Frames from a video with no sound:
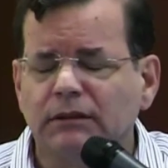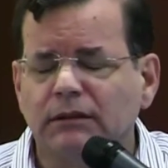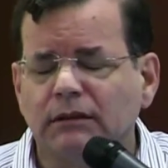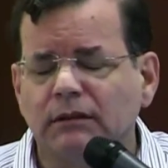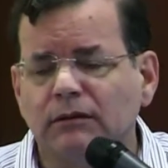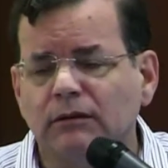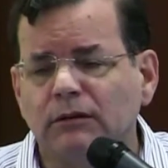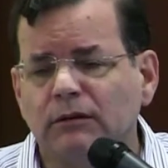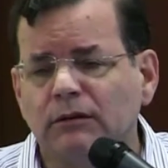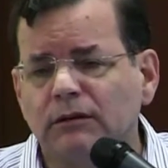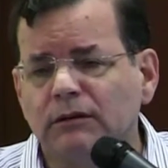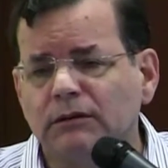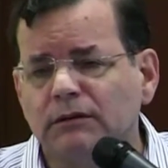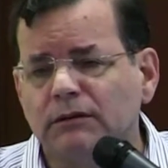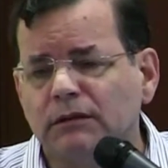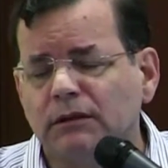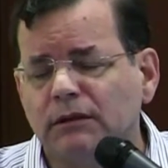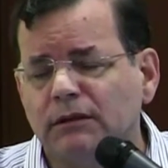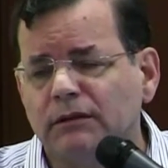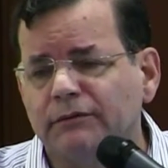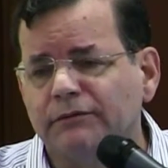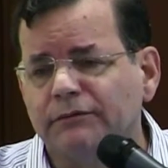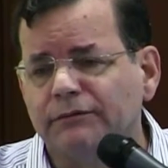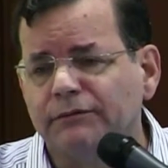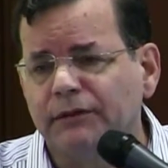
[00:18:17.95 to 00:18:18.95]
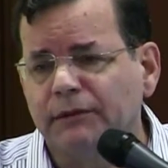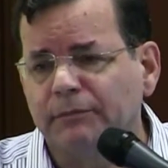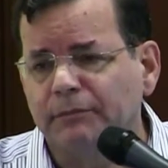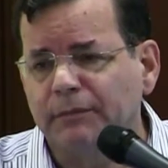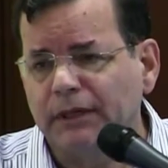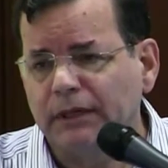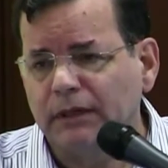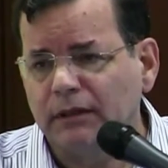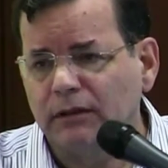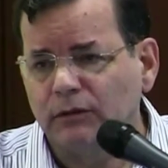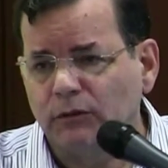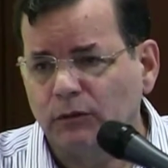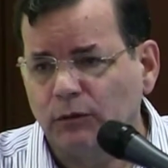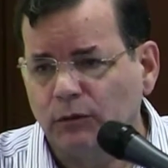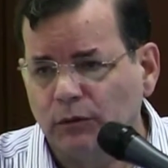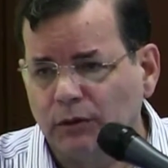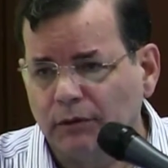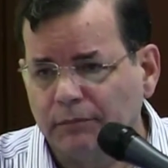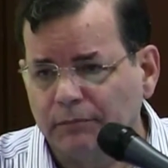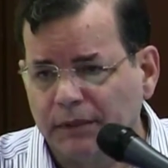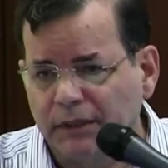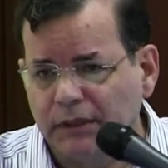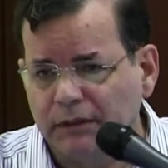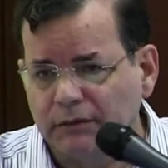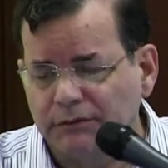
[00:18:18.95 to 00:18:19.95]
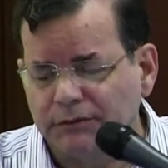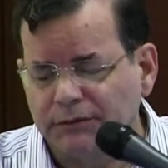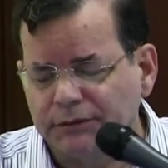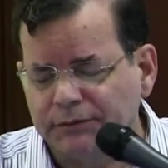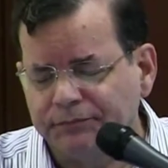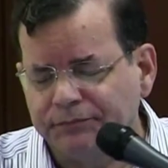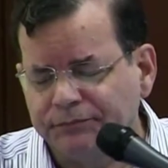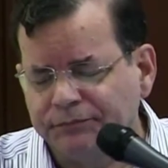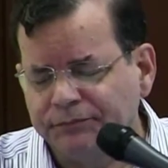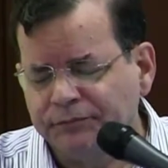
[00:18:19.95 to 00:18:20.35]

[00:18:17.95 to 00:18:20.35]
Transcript: the loss of female hormones.